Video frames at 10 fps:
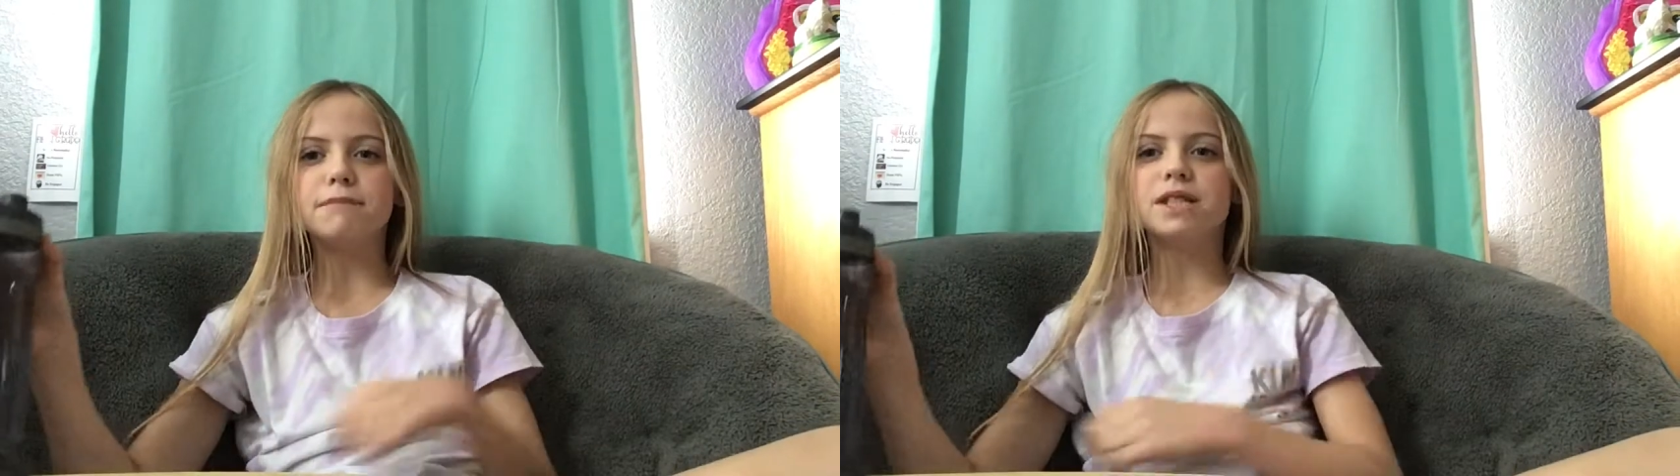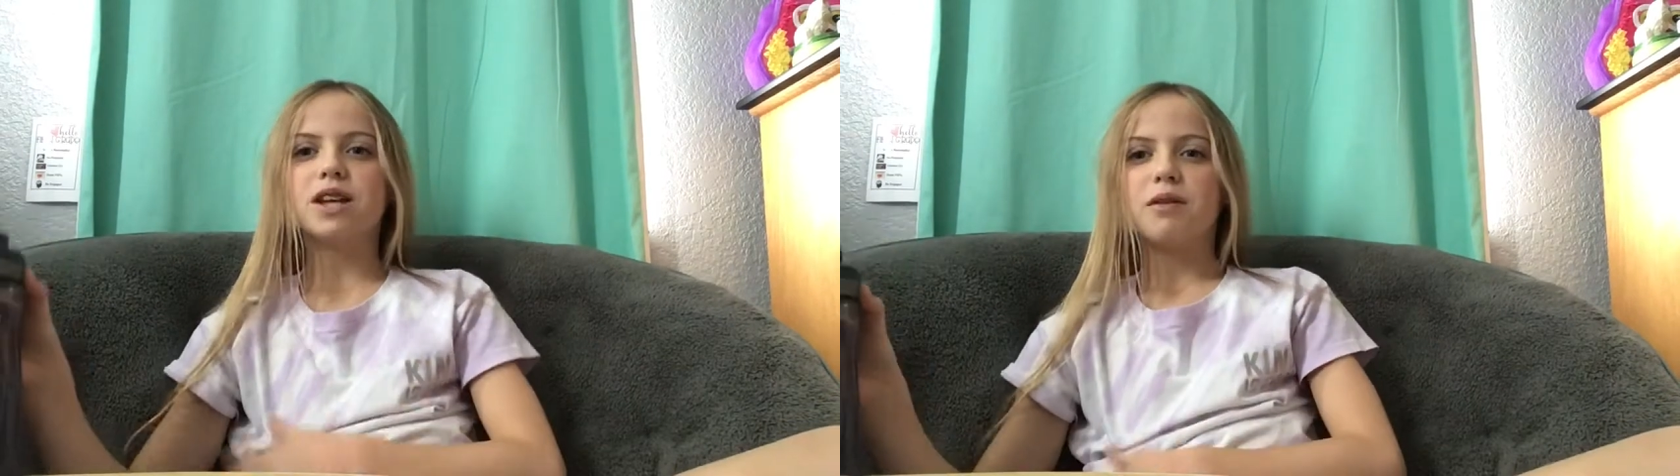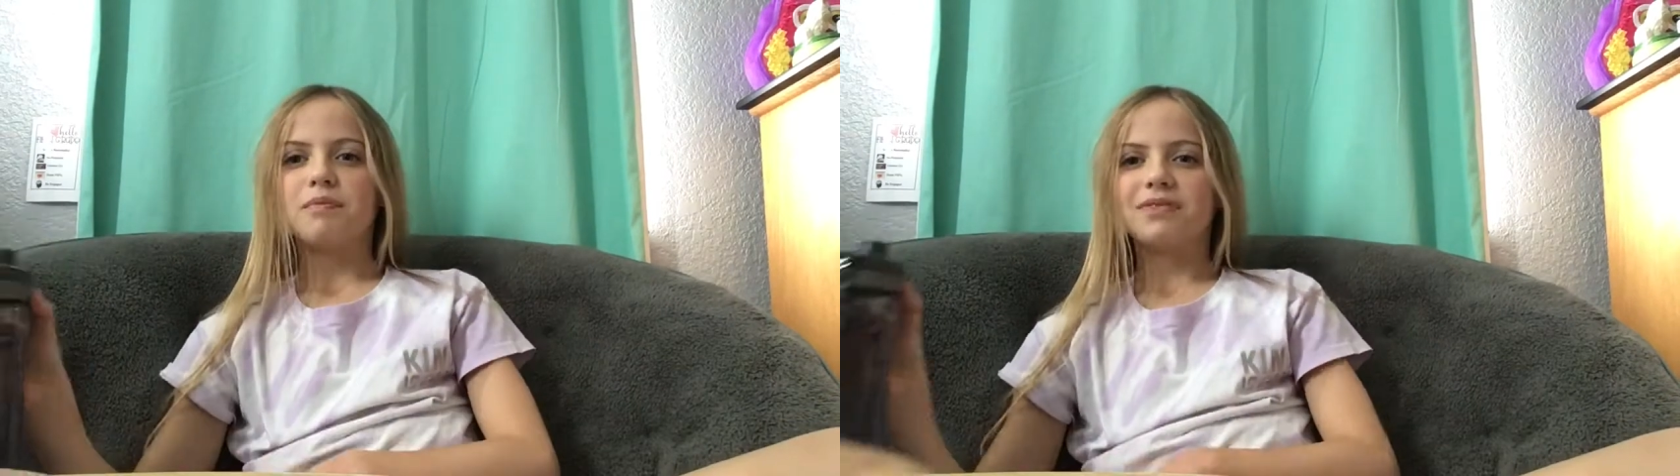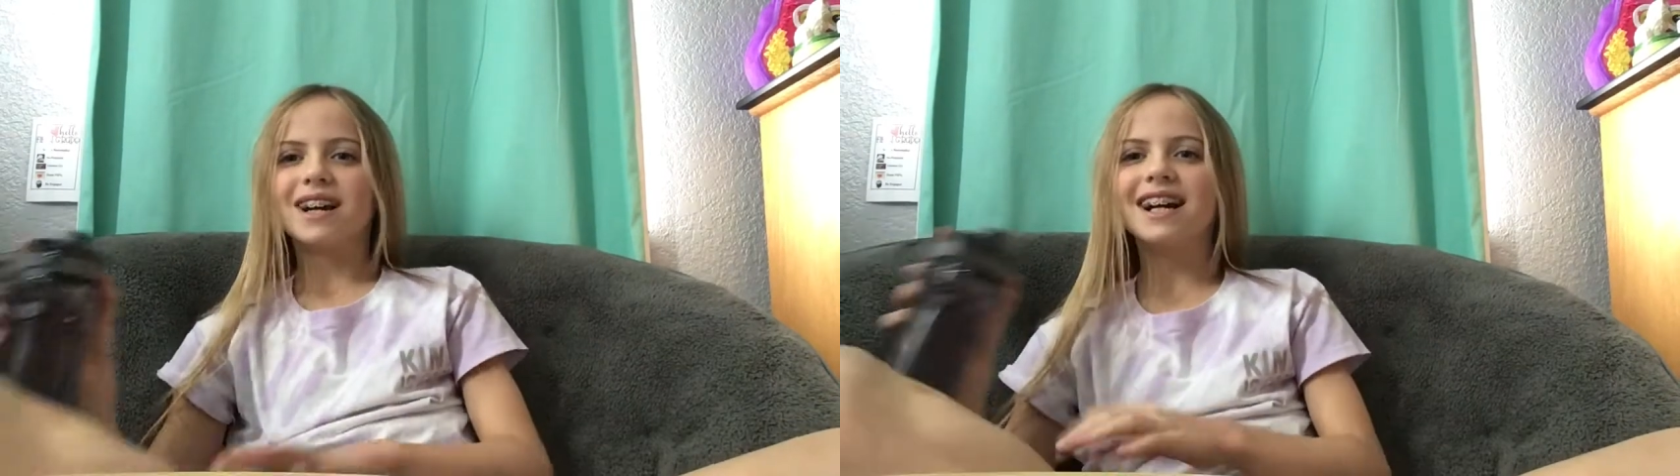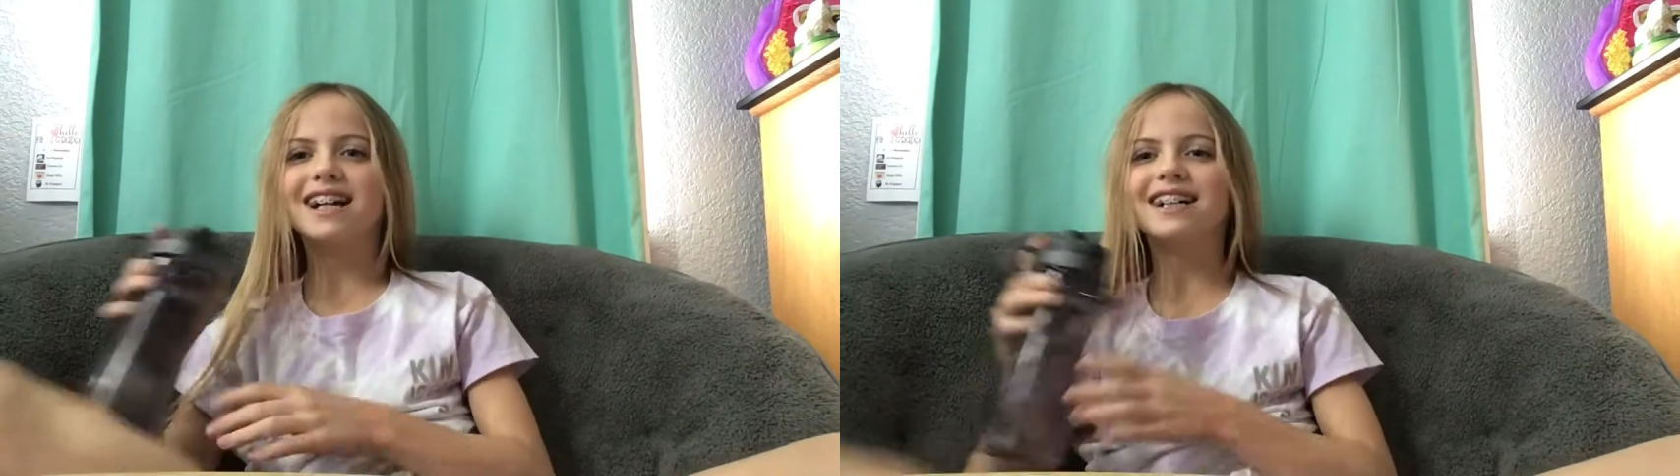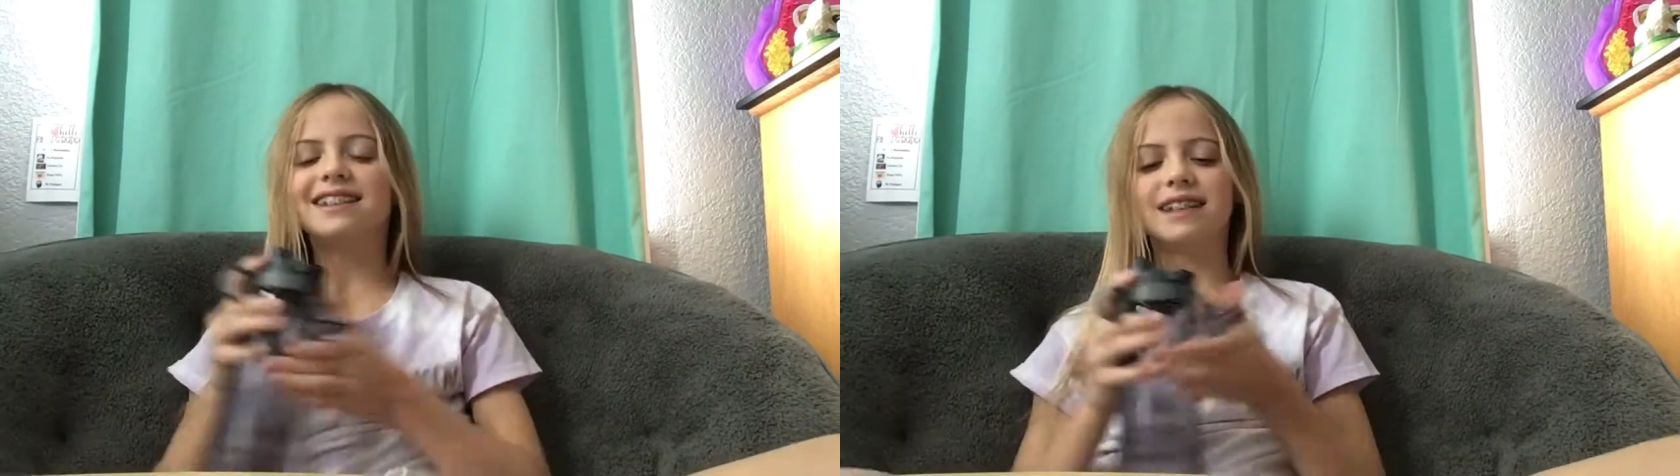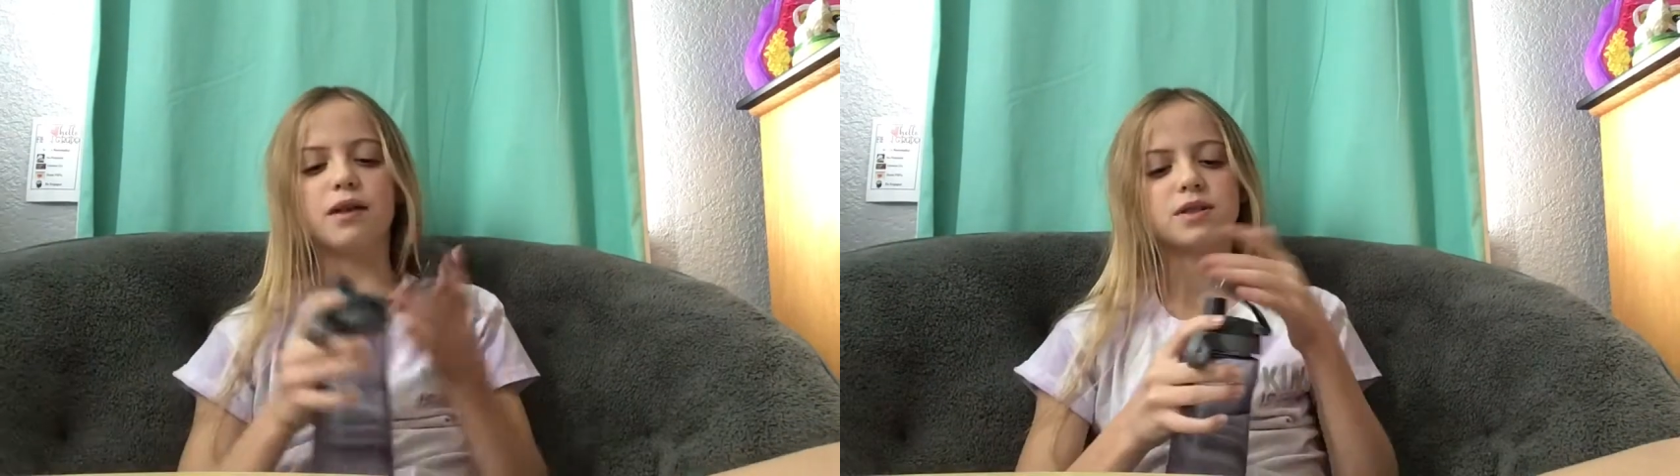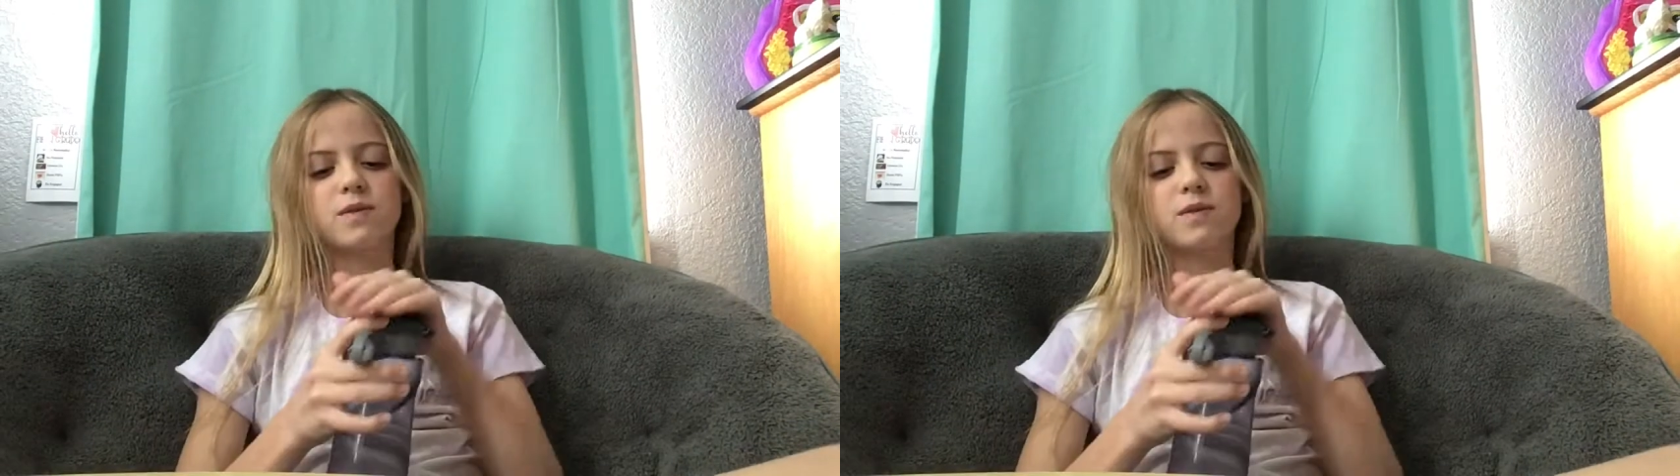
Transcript: So, that was